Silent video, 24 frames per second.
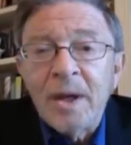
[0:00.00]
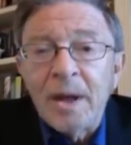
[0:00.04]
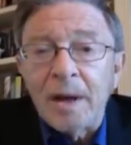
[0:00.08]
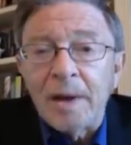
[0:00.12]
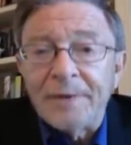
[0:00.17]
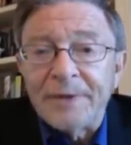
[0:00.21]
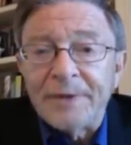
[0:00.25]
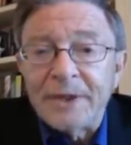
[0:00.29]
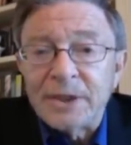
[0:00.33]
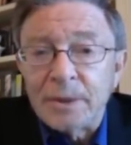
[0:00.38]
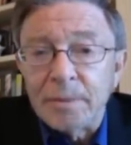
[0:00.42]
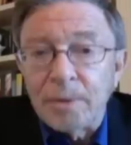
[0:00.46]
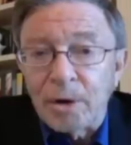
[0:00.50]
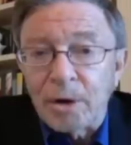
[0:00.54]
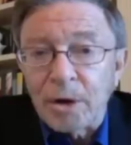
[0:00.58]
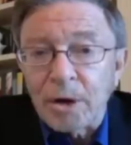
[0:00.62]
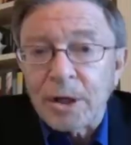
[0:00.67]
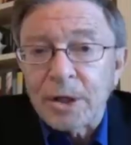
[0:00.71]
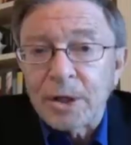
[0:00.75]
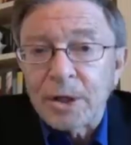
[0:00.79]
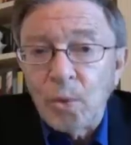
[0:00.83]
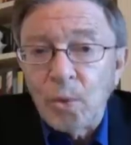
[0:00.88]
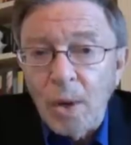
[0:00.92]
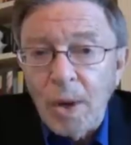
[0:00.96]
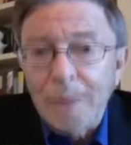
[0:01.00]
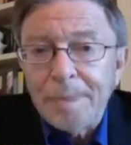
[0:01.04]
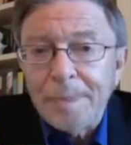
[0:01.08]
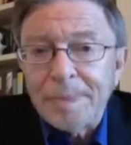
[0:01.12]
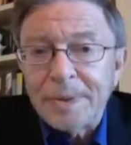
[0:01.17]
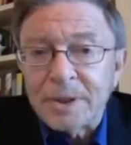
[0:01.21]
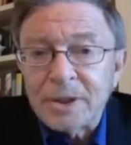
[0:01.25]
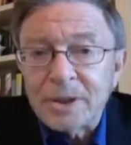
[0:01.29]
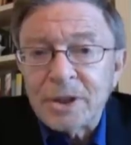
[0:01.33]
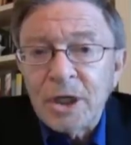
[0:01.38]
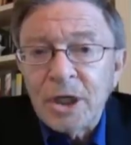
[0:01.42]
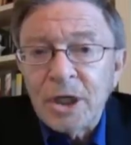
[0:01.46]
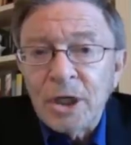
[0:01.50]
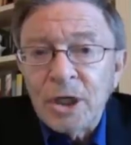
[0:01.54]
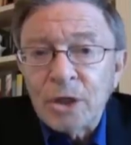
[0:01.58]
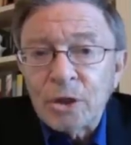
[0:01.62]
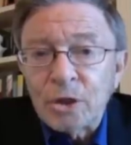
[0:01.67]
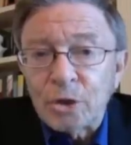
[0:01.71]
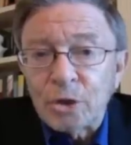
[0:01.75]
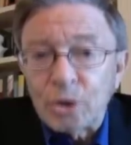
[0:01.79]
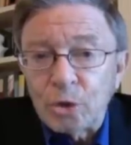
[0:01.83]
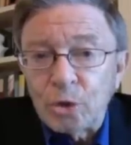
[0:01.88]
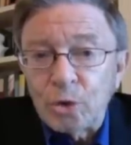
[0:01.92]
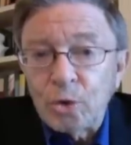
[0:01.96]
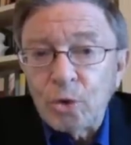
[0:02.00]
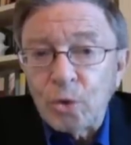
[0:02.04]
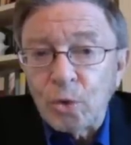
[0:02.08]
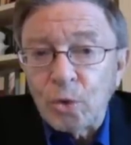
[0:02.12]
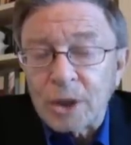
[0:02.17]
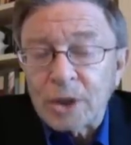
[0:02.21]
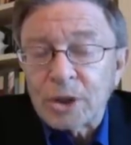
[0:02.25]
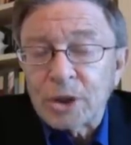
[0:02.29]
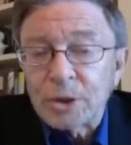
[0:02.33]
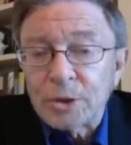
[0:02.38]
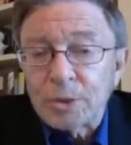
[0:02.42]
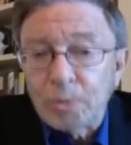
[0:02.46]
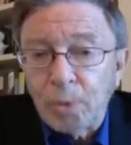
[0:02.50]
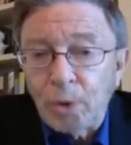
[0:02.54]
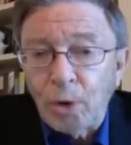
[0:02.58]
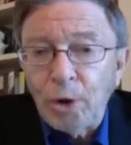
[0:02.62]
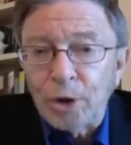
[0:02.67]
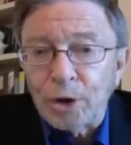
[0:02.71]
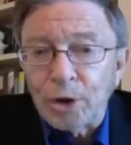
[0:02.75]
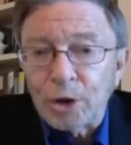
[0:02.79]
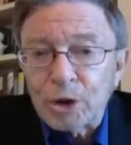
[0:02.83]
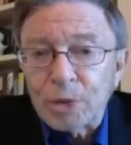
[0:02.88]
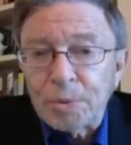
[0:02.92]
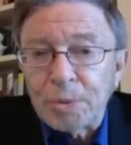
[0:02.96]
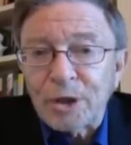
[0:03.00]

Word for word: of these American weapons to Russia's borders,